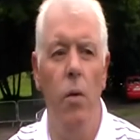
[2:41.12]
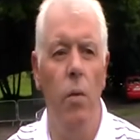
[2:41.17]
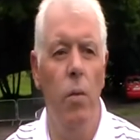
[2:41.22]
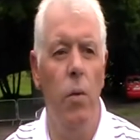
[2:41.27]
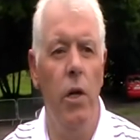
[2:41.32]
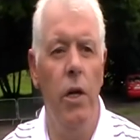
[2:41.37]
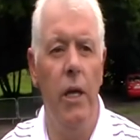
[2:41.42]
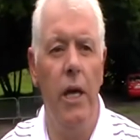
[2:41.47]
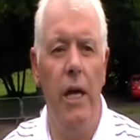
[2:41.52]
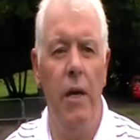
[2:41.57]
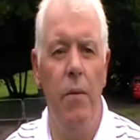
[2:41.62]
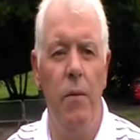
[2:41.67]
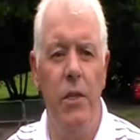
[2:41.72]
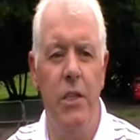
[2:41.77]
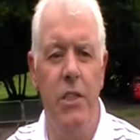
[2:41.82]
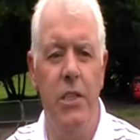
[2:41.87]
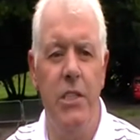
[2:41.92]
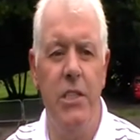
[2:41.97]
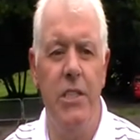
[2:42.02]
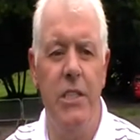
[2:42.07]
what I
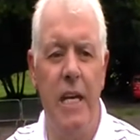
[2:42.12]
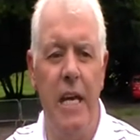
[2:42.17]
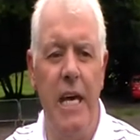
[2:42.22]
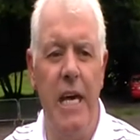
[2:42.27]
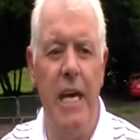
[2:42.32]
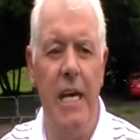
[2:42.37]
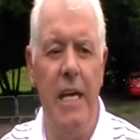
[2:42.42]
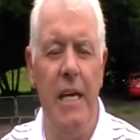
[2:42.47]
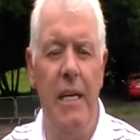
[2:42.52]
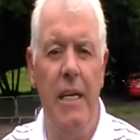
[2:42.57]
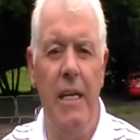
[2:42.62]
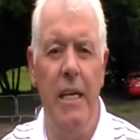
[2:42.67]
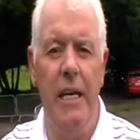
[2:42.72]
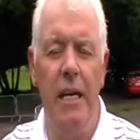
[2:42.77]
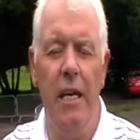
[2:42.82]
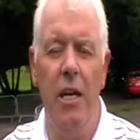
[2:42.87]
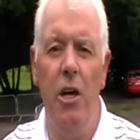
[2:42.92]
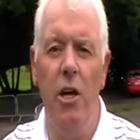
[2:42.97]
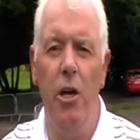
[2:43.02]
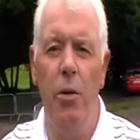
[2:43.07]
would say, you
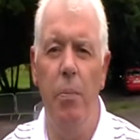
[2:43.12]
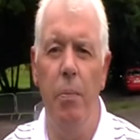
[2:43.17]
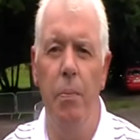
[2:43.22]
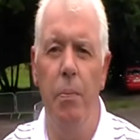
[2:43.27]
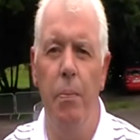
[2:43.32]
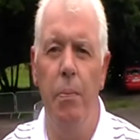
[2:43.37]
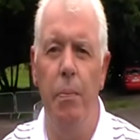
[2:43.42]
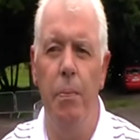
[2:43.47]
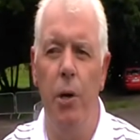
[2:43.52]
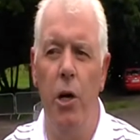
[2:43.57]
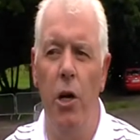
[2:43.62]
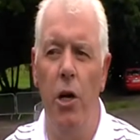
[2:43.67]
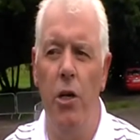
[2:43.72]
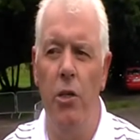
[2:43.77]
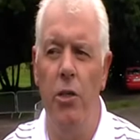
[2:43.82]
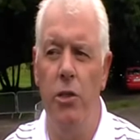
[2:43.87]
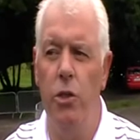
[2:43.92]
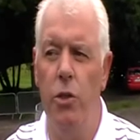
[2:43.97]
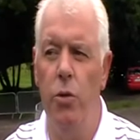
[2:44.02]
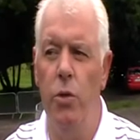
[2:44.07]
get a lot of
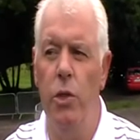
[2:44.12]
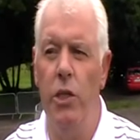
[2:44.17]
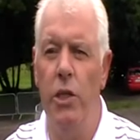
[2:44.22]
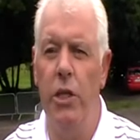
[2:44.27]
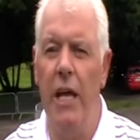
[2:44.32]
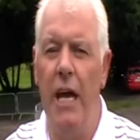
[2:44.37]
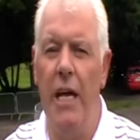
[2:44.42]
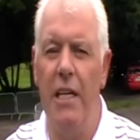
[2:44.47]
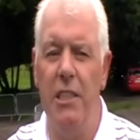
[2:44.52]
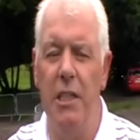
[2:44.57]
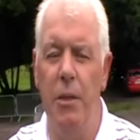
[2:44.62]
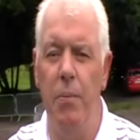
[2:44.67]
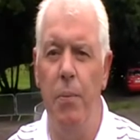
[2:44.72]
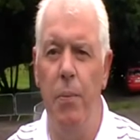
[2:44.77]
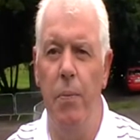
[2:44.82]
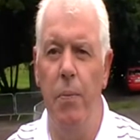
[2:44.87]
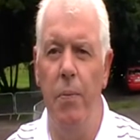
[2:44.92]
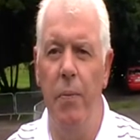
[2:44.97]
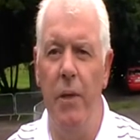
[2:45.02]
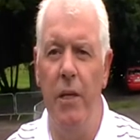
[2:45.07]
parents who would actually,
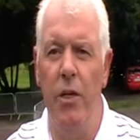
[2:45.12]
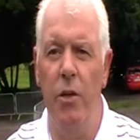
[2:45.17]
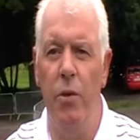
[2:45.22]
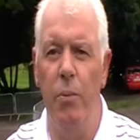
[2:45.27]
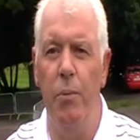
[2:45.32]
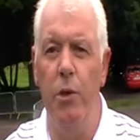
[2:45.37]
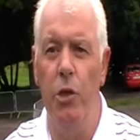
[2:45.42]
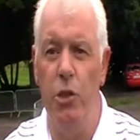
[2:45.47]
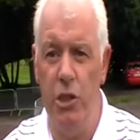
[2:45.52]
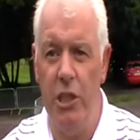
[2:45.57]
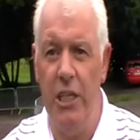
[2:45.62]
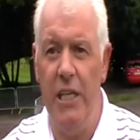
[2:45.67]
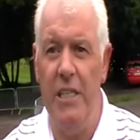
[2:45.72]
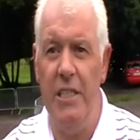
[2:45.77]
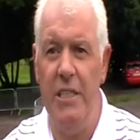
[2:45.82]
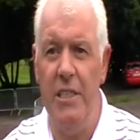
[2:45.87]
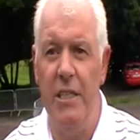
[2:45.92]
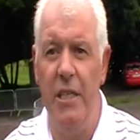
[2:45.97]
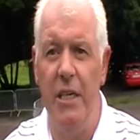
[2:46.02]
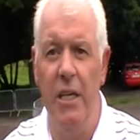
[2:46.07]
you know, push
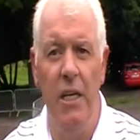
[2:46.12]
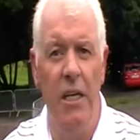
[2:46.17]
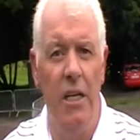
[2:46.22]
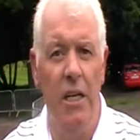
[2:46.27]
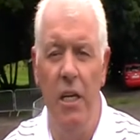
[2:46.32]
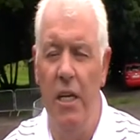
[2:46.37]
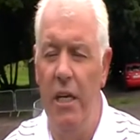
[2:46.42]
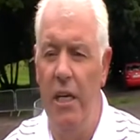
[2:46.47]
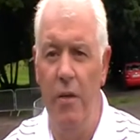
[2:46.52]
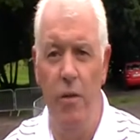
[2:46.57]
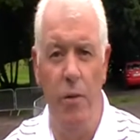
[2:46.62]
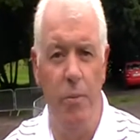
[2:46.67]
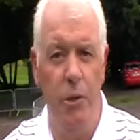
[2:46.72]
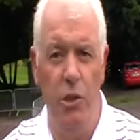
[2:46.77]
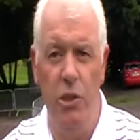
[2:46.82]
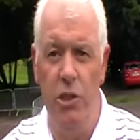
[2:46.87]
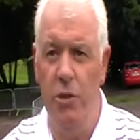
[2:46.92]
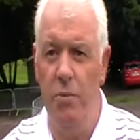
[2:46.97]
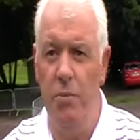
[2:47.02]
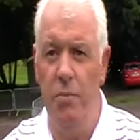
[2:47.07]
kids. Yes. Never
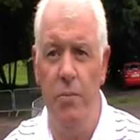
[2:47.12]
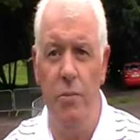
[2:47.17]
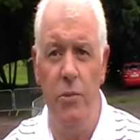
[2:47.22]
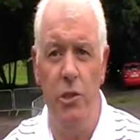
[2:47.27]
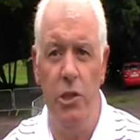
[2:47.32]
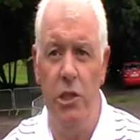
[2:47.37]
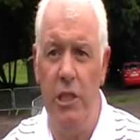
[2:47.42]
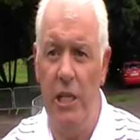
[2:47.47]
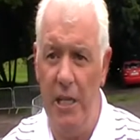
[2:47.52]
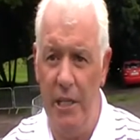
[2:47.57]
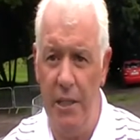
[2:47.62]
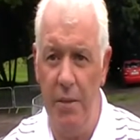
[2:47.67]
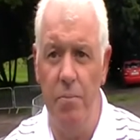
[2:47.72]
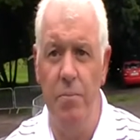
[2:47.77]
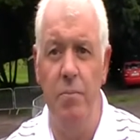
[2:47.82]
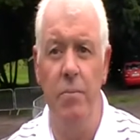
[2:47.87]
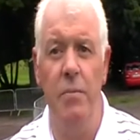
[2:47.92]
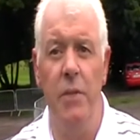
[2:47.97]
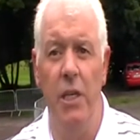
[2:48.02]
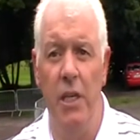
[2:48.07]
push them. Just let them,
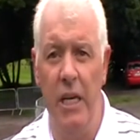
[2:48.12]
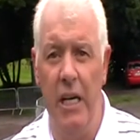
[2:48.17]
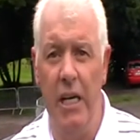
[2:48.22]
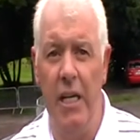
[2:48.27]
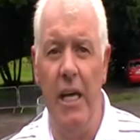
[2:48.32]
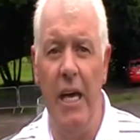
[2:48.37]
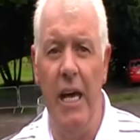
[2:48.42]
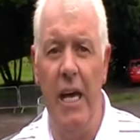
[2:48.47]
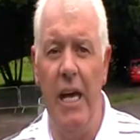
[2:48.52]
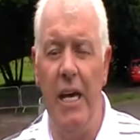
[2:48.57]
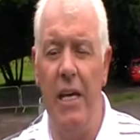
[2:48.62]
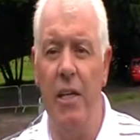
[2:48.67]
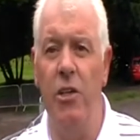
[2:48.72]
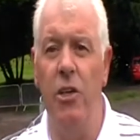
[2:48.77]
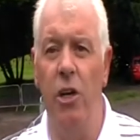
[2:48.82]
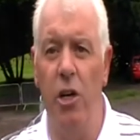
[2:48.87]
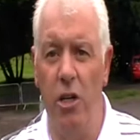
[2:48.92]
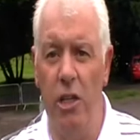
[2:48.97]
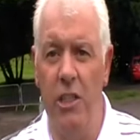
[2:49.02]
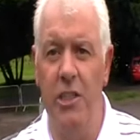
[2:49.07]
uh,
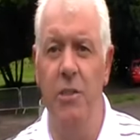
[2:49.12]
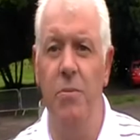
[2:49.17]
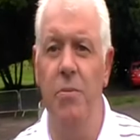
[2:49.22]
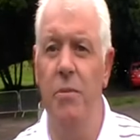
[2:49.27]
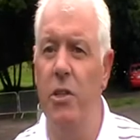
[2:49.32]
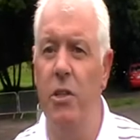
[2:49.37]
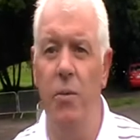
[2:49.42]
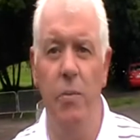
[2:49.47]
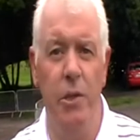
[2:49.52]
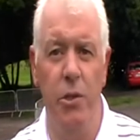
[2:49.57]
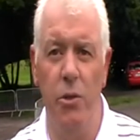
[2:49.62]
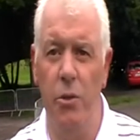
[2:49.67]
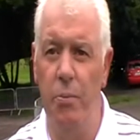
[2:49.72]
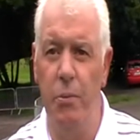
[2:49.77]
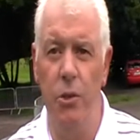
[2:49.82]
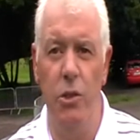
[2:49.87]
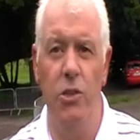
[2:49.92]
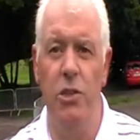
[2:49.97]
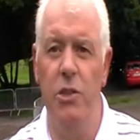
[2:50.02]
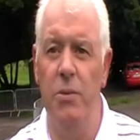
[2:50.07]
encourage them, but don't
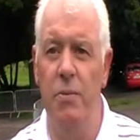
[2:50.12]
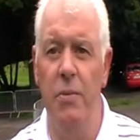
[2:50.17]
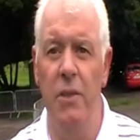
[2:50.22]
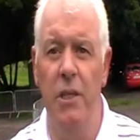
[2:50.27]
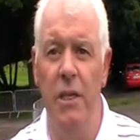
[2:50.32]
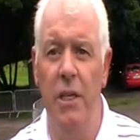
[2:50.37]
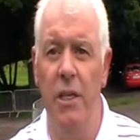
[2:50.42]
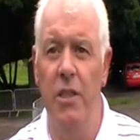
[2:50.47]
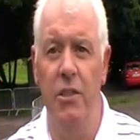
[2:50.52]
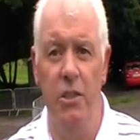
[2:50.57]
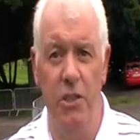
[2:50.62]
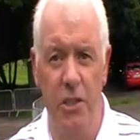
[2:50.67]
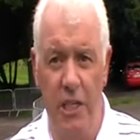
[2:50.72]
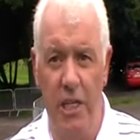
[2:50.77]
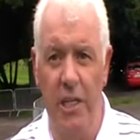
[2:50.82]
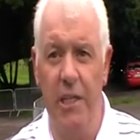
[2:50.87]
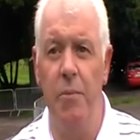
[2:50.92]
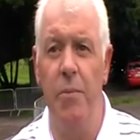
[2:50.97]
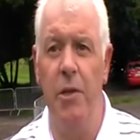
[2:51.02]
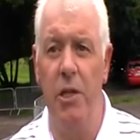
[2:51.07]
push them. Just
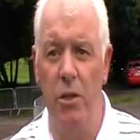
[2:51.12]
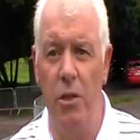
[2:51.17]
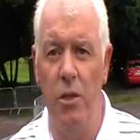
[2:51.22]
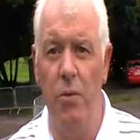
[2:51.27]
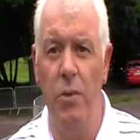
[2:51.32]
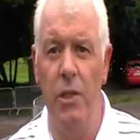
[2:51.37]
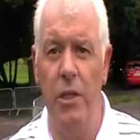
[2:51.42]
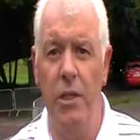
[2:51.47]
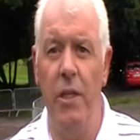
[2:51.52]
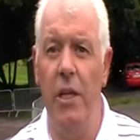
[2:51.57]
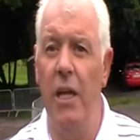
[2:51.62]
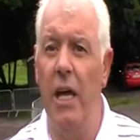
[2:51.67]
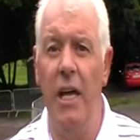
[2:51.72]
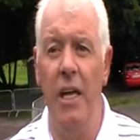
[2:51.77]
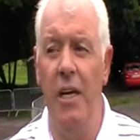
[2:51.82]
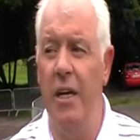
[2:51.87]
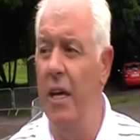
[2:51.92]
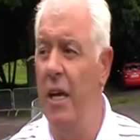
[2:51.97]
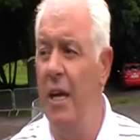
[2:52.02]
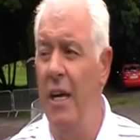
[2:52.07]
let them get on with it.
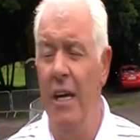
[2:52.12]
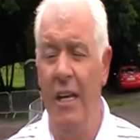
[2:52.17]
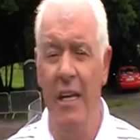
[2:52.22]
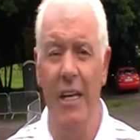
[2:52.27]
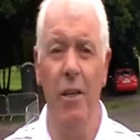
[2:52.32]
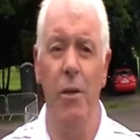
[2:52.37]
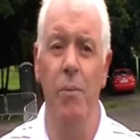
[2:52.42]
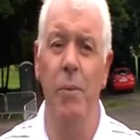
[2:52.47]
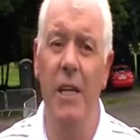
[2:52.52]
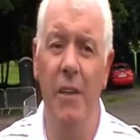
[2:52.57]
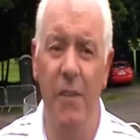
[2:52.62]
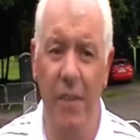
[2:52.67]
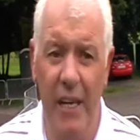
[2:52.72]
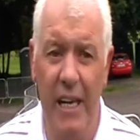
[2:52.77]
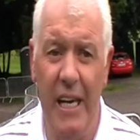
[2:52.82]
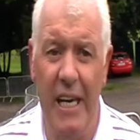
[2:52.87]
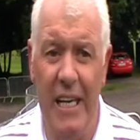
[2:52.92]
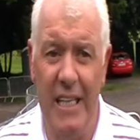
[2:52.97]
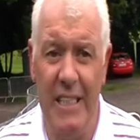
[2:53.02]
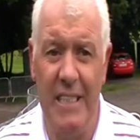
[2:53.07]
And mm. yeah, the main
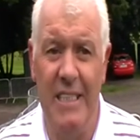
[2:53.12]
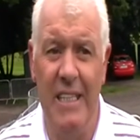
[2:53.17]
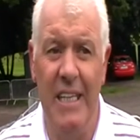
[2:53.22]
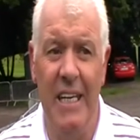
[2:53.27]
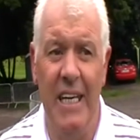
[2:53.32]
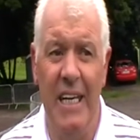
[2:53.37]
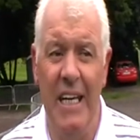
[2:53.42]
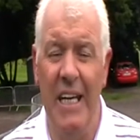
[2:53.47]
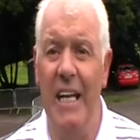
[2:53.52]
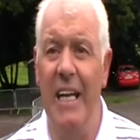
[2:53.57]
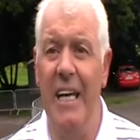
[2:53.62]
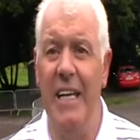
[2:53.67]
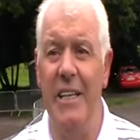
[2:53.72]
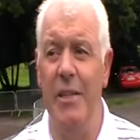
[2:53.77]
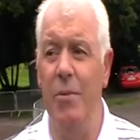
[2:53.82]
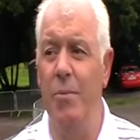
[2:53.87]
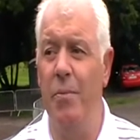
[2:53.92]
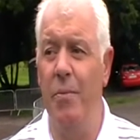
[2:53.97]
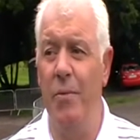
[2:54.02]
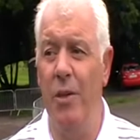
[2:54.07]
thing is let
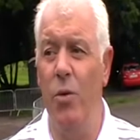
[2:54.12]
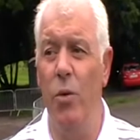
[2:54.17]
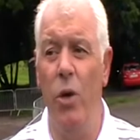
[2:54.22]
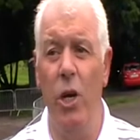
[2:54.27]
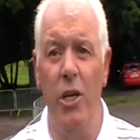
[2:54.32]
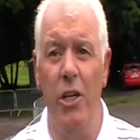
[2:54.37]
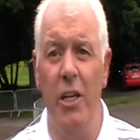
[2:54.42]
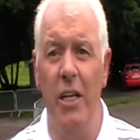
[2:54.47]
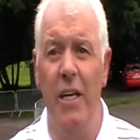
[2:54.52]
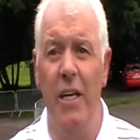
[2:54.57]
them go out,